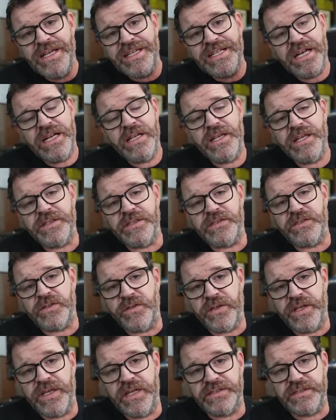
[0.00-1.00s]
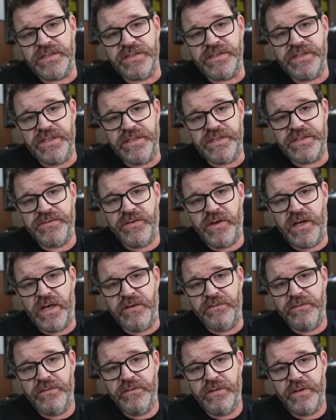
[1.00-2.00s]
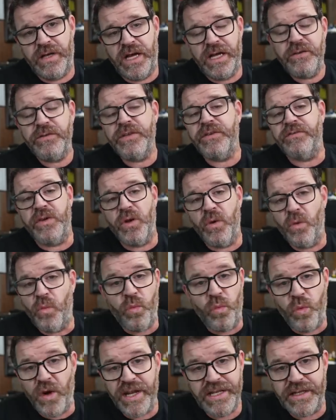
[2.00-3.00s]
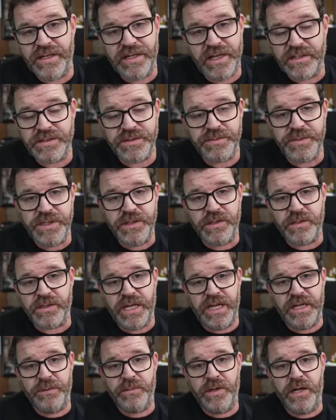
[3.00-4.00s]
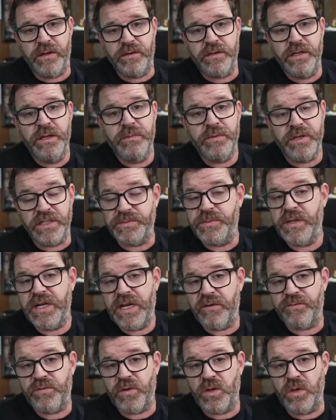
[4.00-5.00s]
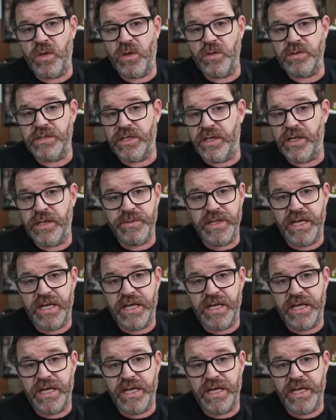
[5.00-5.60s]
Kind of like the Sony SS-CS5. I don't even know when that speaker came out, but it's been out for a long time.